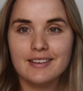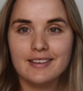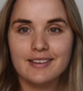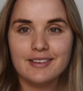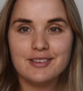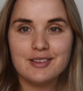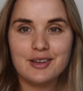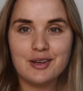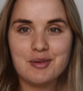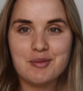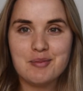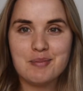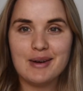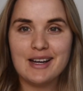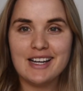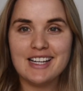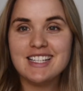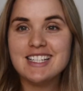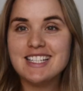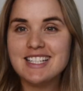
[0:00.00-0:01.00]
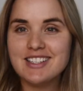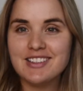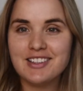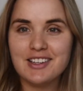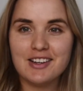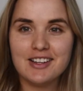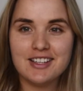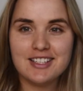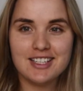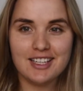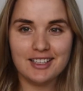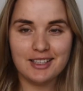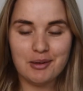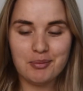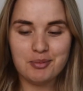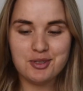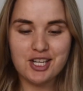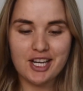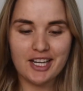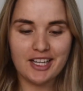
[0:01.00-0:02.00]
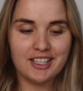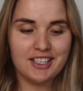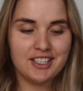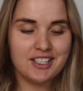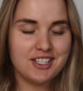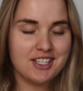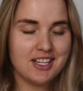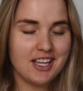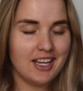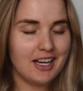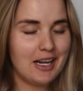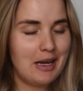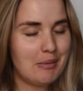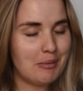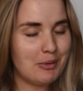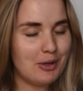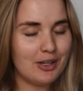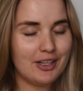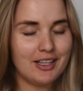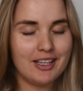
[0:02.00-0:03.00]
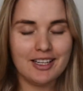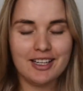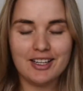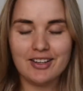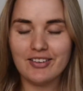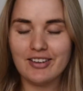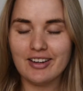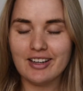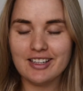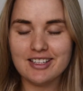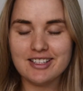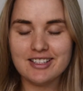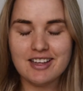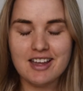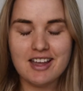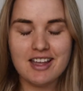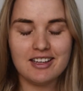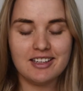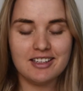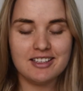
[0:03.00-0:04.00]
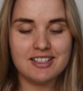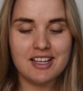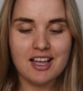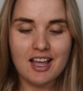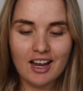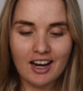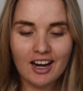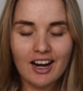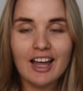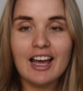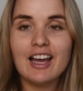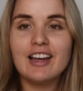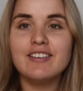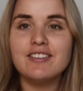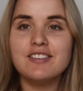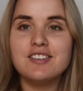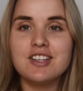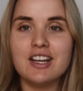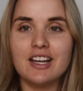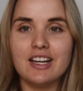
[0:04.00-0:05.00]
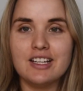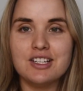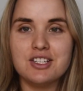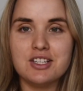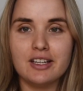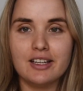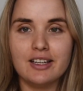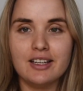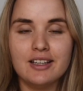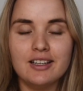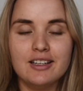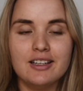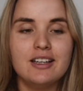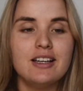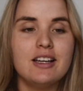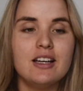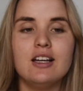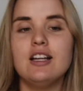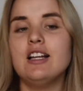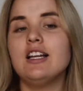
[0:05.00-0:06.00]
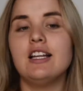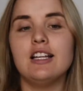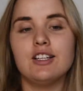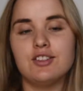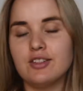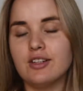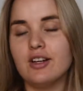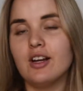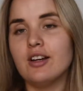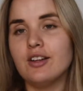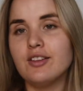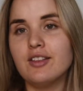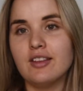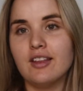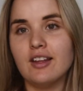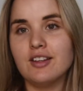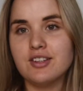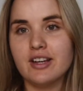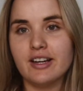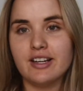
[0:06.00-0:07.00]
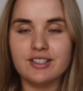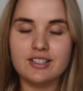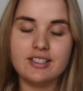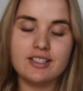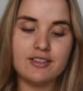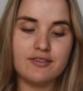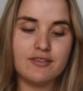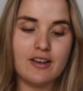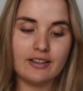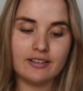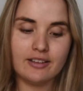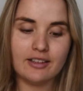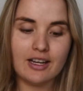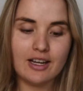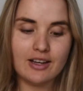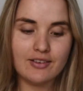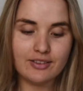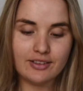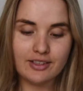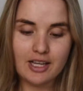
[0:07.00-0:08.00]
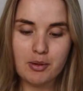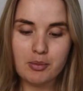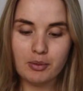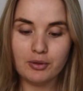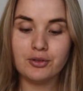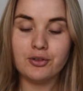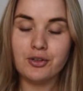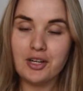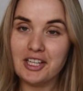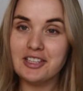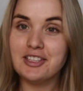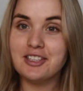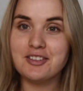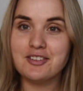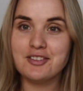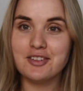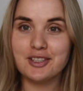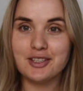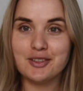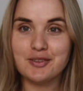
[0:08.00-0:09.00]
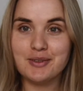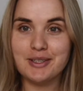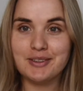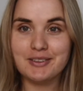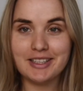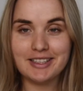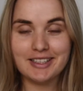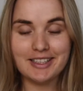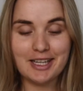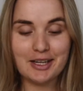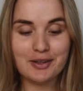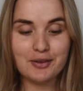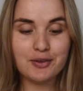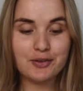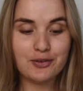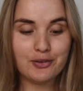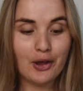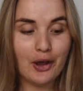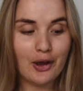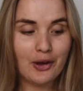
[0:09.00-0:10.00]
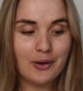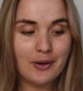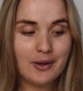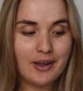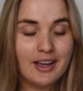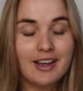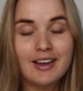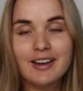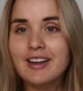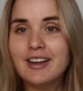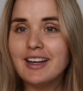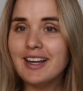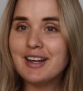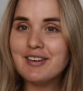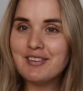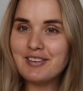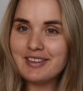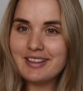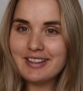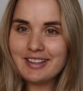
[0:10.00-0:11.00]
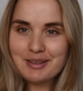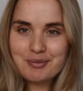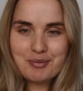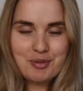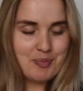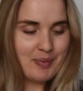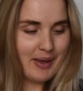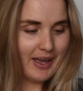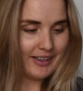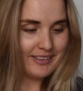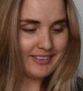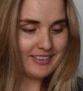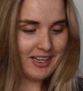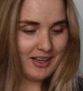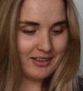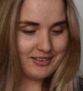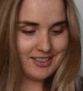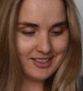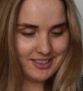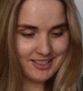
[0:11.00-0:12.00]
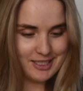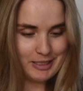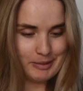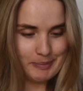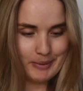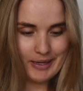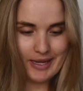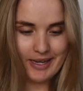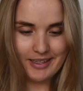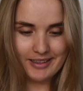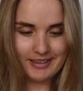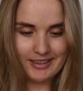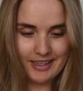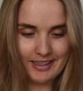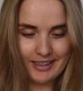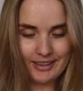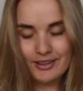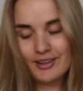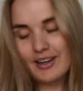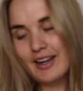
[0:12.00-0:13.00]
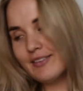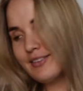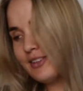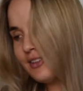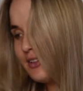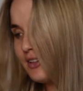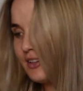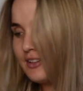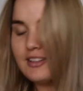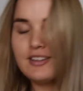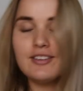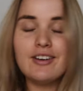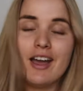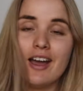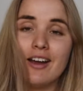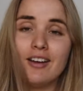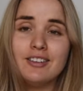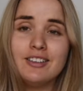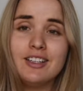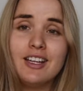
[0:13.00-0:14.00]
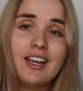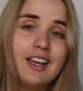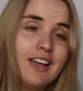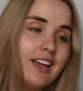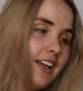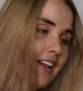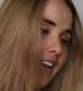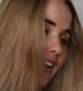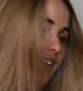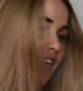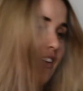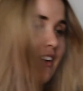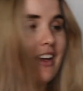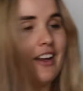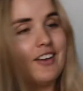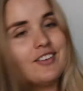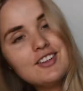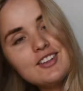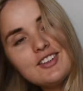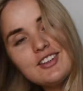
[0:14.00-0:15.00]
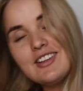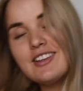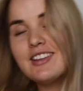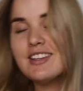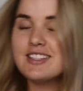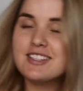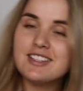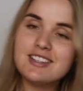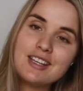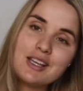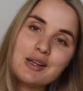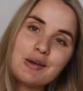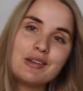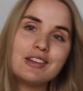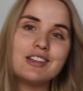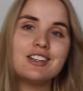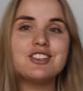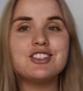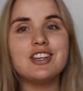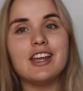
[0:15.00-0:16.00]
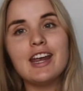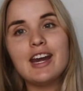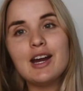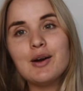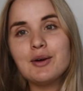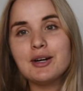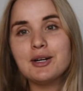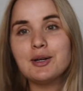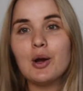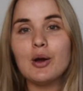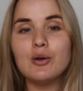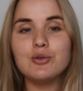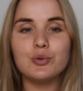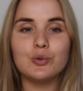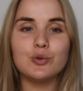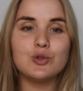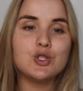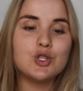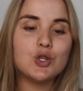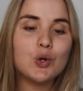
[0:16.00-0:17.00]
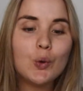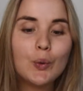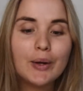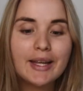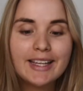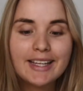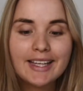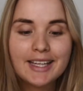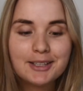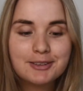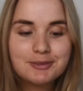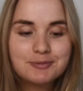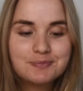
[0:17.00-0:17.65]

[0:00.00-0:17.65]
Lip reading: So my studio setup changed, and I'm not kidding when I say it is life-changing. Literally the only thing that changes is the fact that I have a table right in front of me right now, so everything can be packed out and displayed, and I don't have to turn around, and I don't have to do this thing with the chair where it goes all squeaky.